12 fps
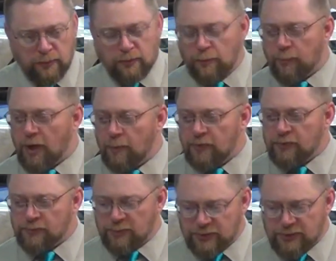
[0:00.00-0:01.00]
the
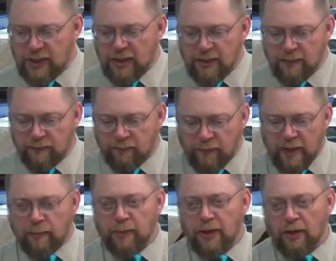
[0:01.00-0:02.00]
promised Messiah,
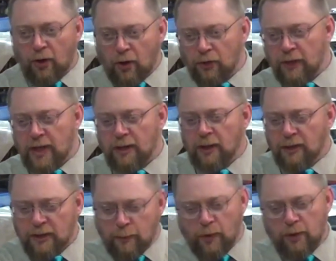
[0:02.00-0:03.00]
family, all that.
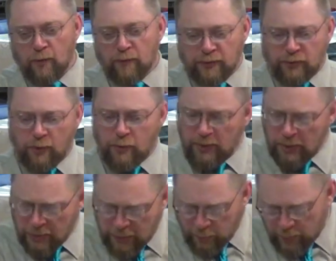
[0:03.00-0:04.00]
They want to overthrow it.
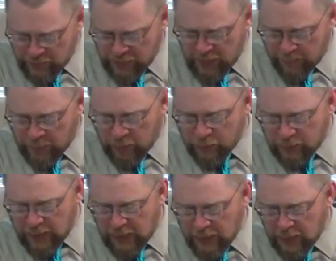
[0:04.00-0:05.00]
They want to set up their own
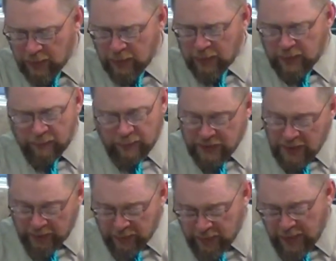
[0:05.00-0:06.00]
king. They've
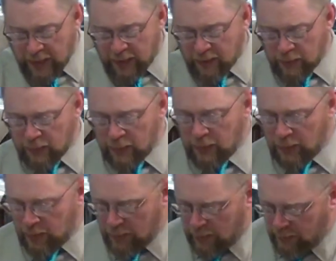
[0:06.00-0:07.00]
rejected that.
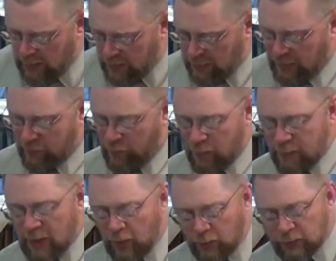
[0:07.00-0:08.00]
Now, therefore,
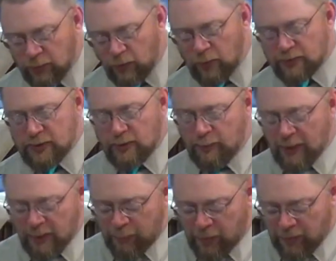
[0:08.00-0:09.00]
behold, the Lord's going to
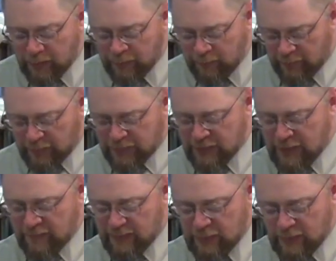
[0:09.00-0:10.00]
bring upon them, verse
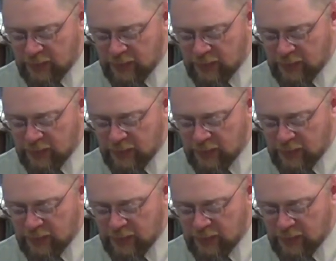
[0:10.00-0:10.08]
7,